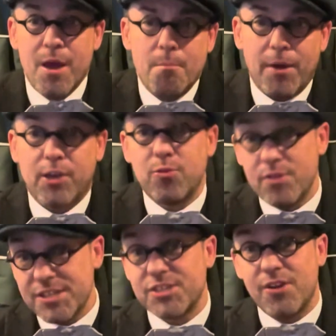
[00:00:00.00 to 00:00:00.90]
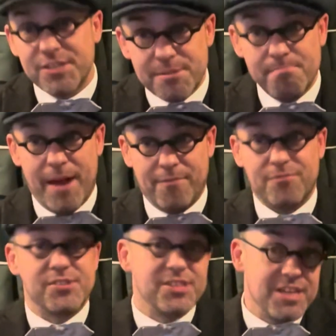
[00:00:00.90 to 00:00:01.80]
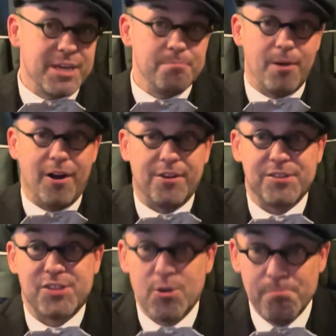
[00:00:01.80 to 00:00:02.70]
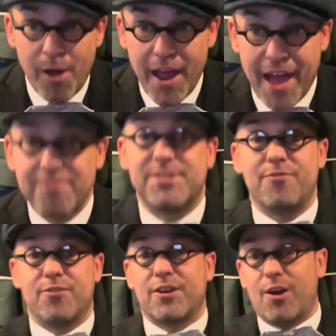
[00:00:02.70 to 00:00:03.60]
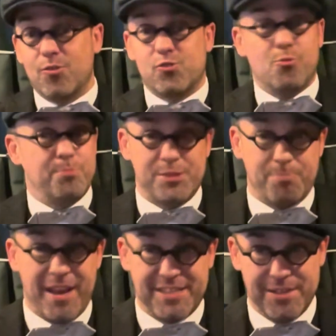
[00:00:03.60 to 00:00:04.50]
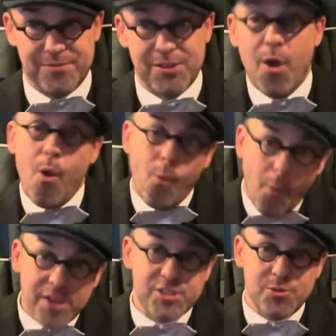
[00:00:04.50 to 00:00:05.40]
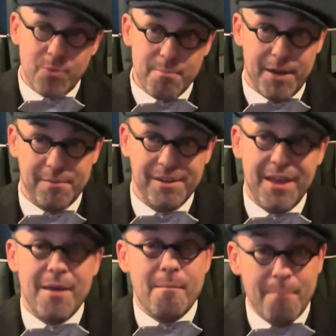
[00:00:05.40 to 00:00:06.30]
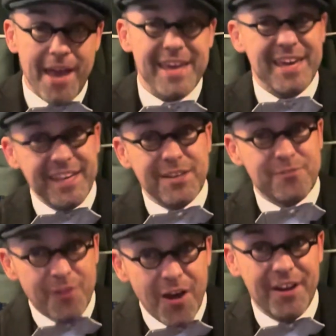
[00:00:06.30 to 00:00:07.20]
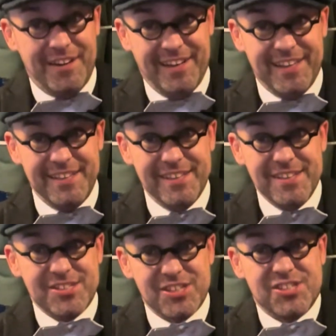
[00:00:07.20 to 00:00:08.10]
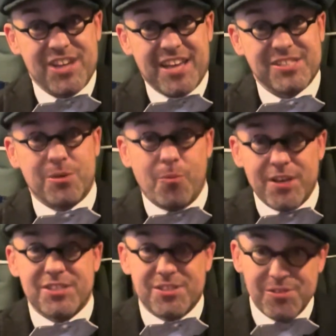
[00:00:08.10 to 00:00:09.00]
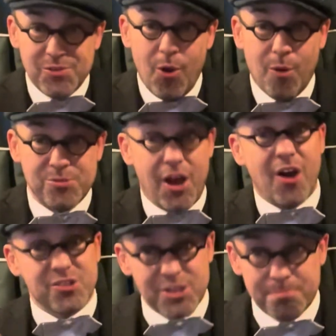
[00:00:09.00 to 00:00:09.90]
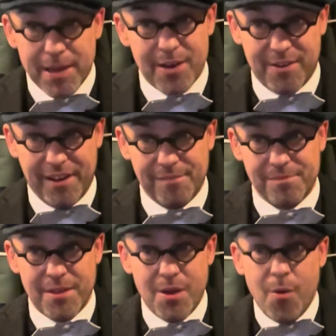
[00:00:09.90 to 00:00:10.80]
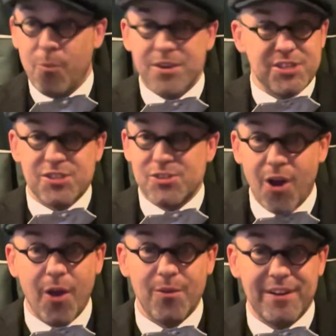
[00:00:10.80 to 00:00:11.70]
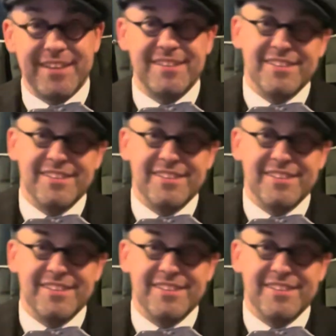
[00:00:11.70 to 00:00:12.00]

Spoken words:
By criticising men for seeking partners who might have different cultural perspectives, Western women may inadvertently suggest that Western norms are superior, which is not only